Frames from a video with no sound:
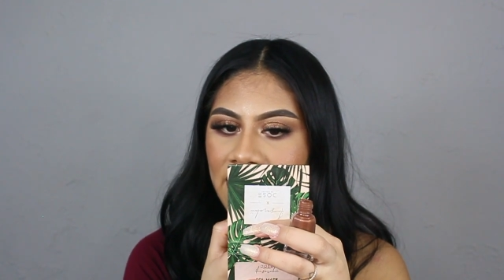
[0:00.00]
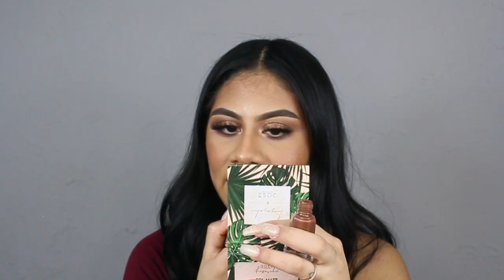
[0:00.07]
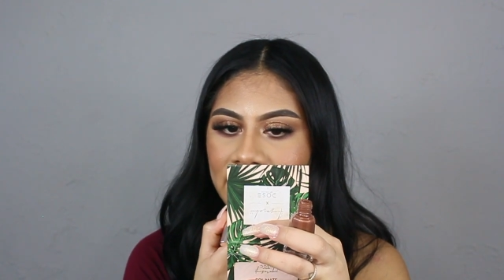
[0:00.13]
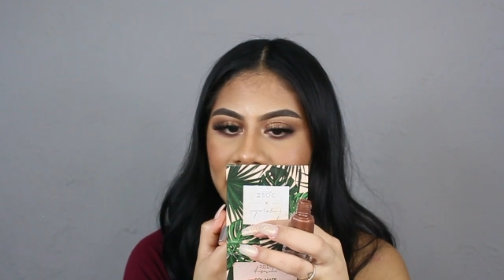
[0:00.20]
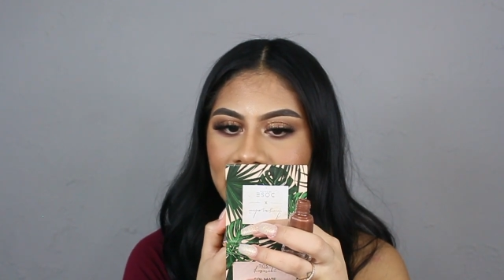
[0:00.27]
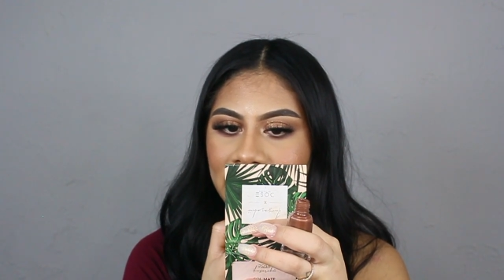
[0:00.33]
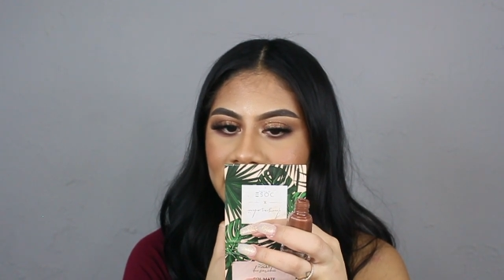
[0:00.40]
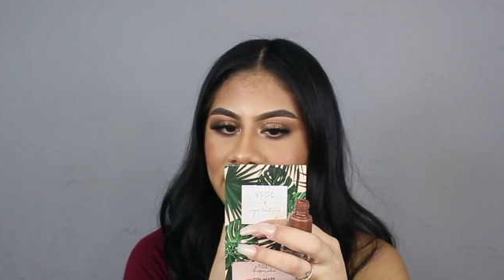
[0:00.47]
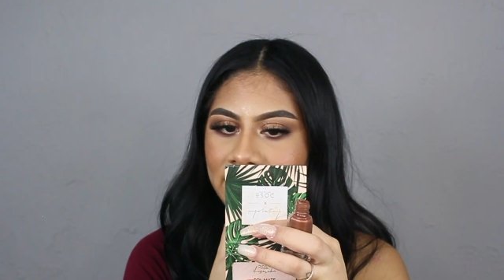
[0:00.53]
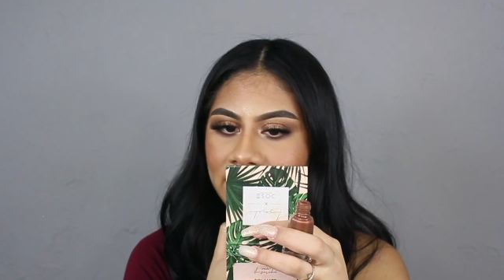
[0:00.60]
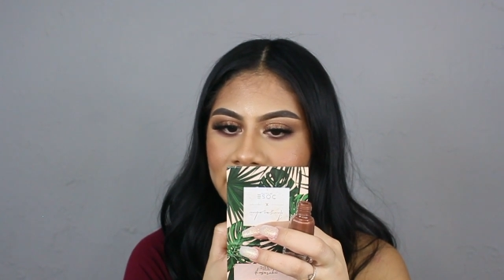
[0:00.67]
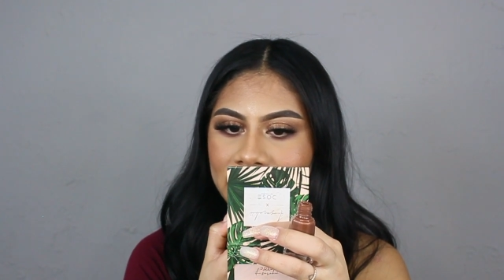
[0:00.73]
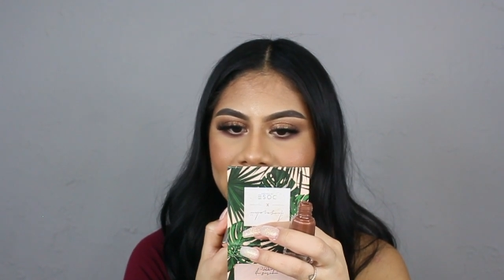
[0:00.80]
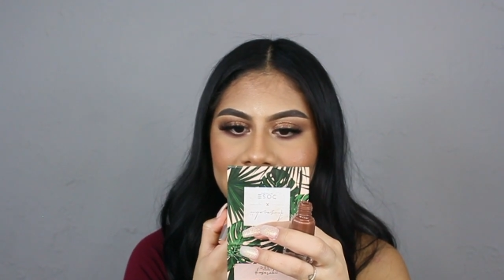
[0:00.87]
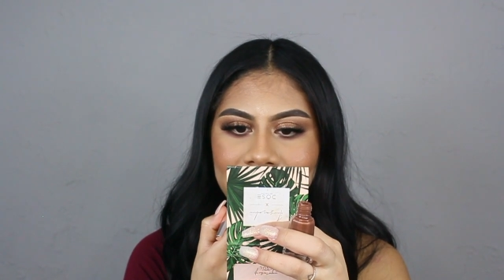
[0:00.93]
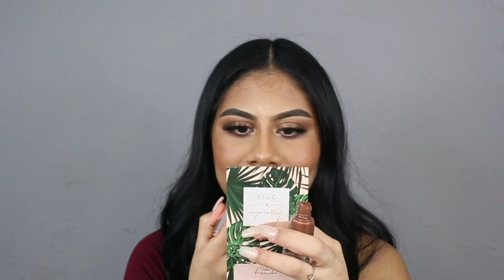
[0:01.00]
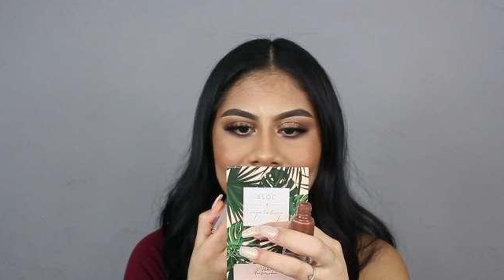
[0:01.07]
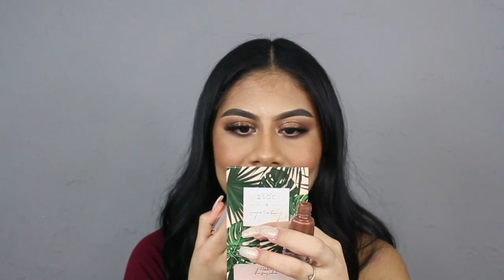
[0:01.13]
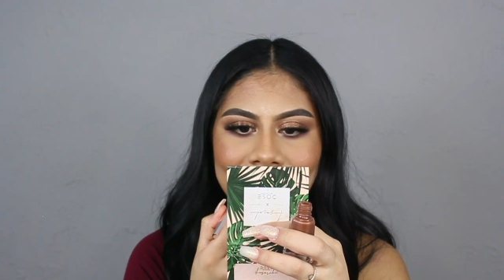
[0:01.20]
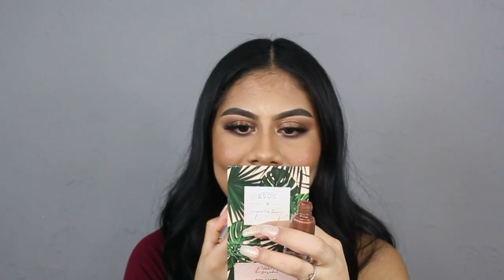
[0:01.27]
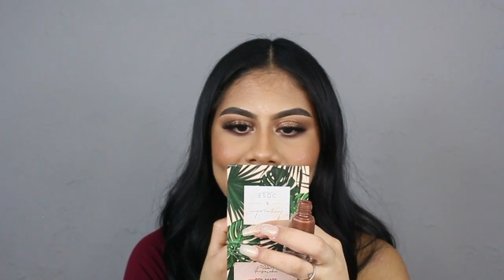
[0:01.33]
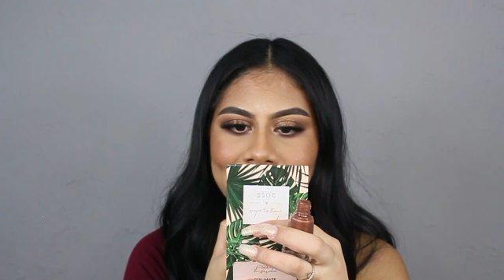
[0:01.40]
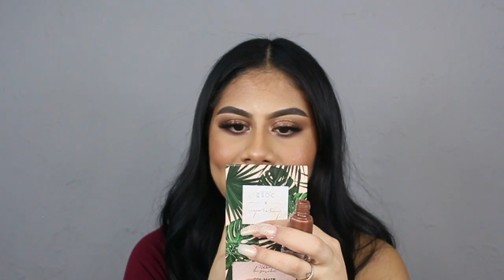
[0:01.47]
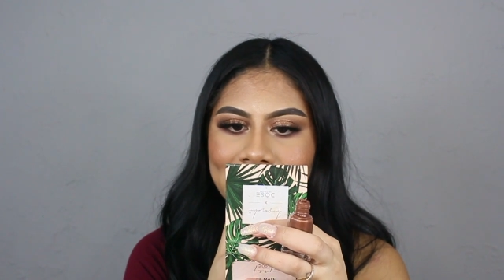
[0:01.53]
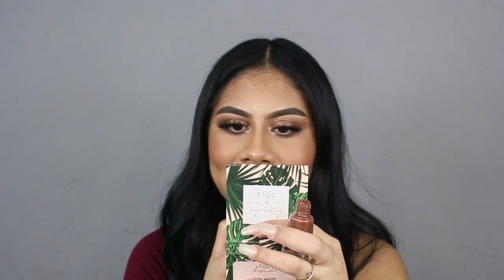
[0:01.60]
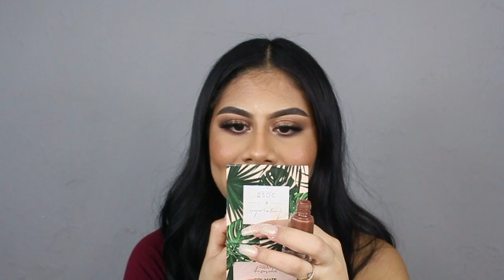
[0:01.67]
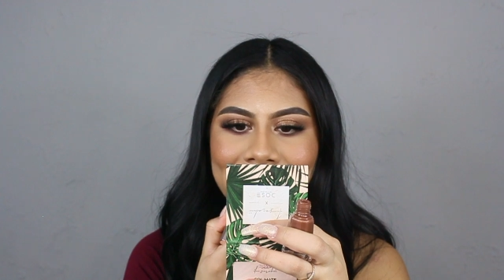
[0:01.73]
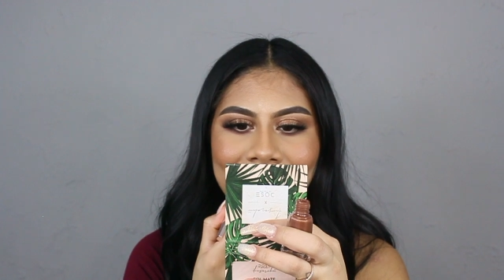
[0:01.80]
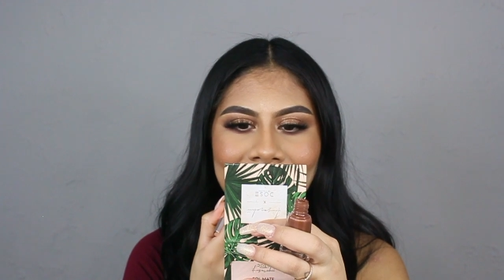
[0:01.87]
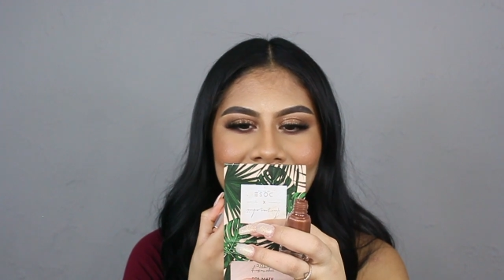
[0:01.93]
now that it's dry, because I
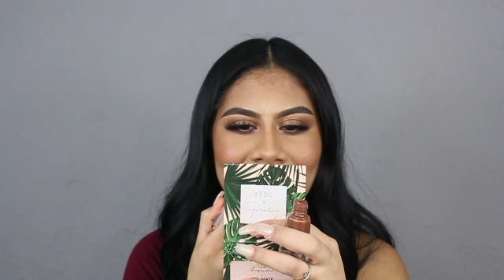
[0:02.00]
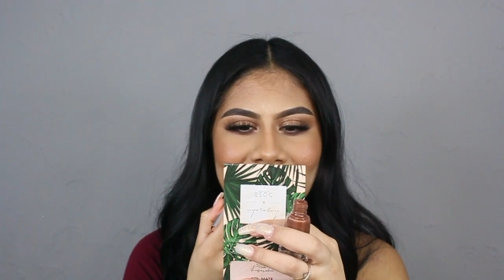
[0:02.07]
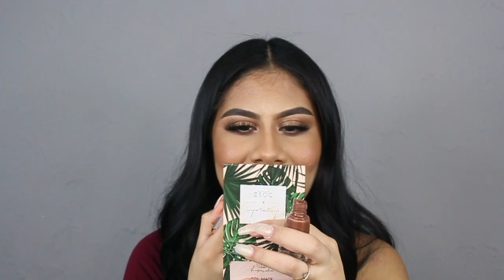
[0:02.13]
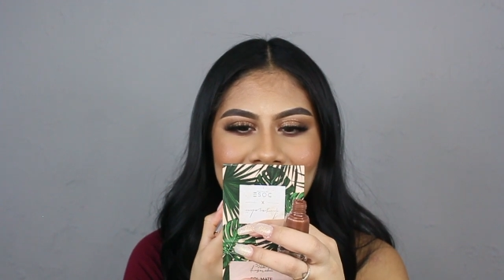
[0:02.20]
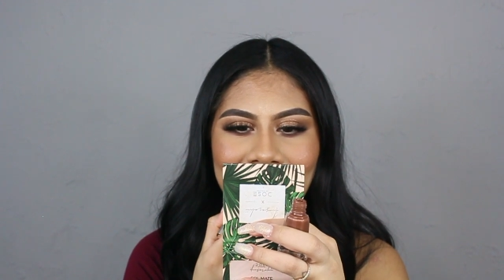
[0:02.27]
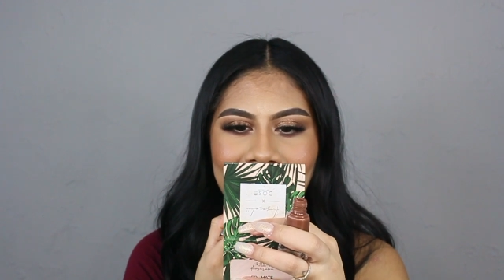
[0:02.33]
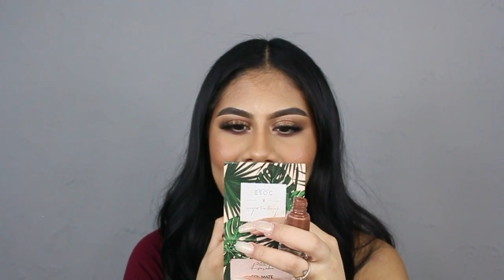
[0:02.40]
noticed that it's